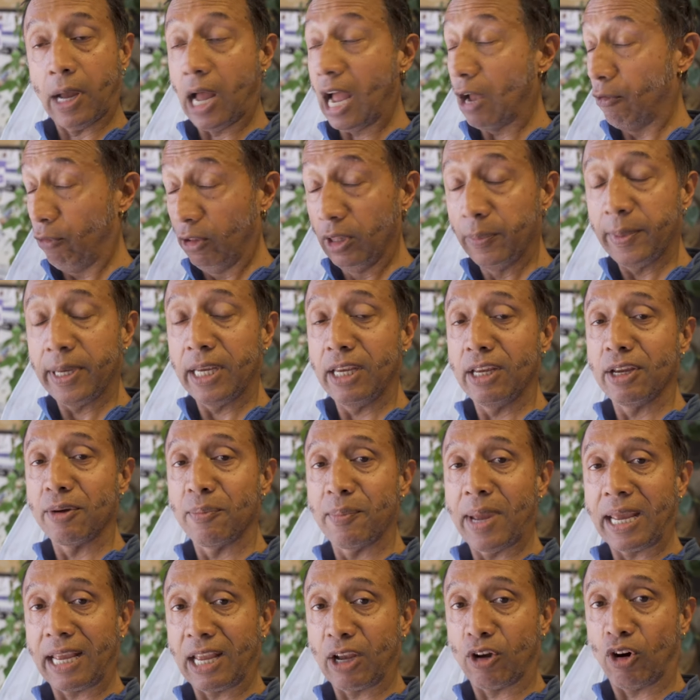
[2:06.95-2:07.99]
I will be
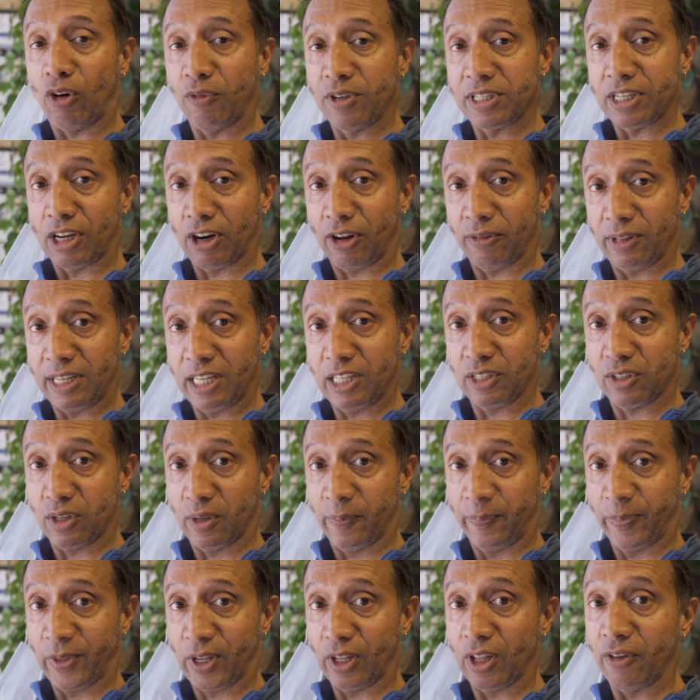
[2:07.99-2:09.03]
making coffees out of these
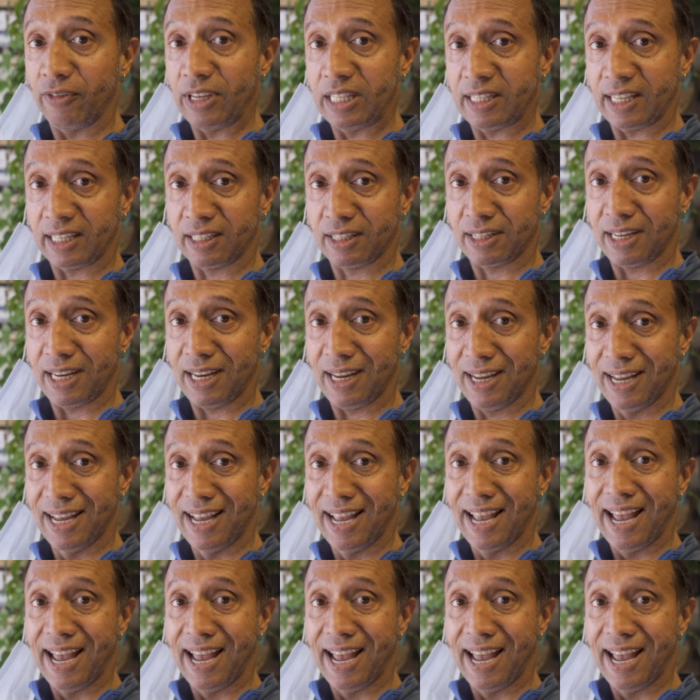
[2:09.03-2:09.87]
on the V60,